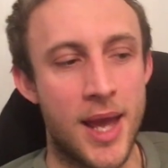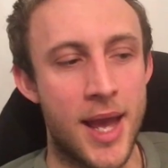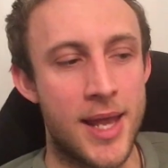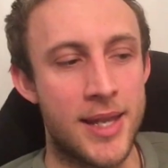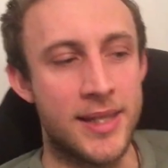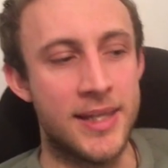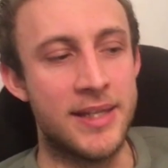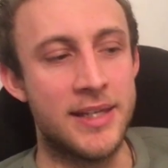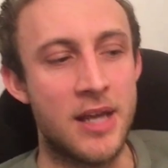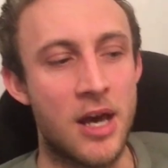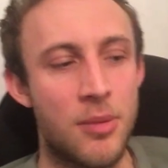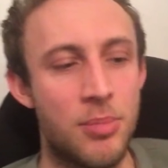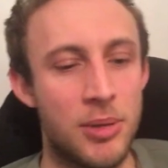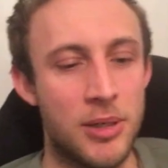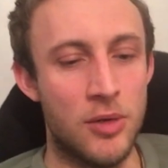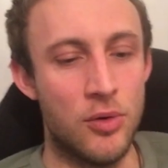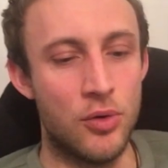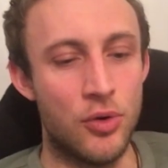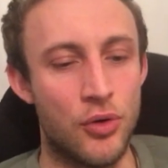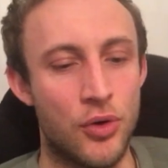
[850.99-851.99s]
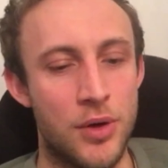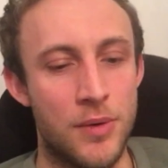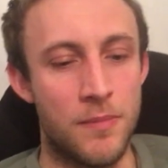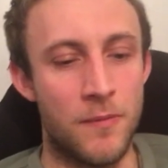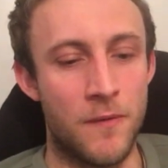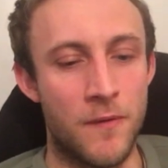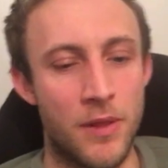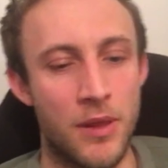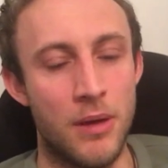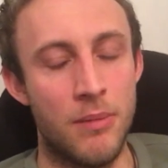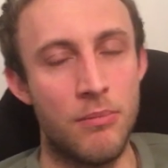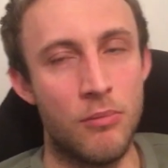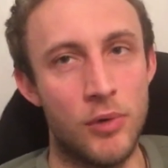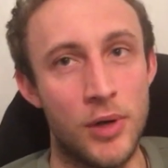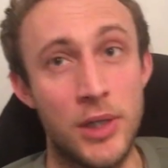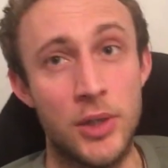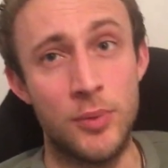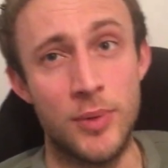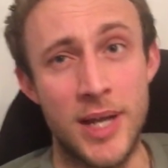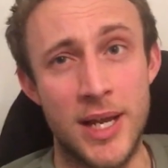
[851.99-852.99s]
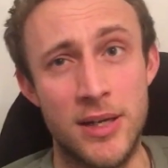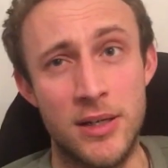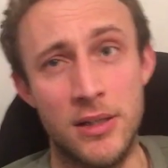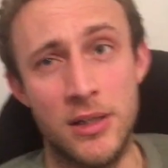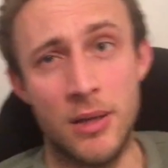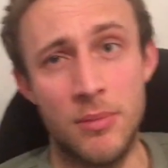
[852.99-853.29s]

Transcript: and set up a little group for them, which we ended